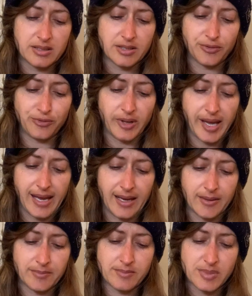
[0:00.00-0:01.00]
to
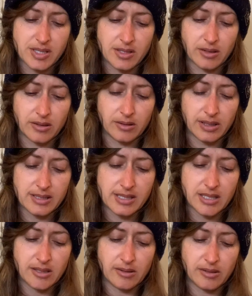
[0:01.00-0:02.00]
flame. So let's
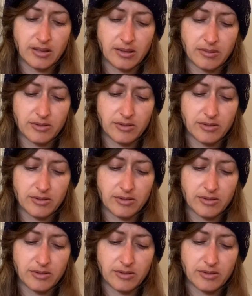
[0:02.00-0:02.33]
see,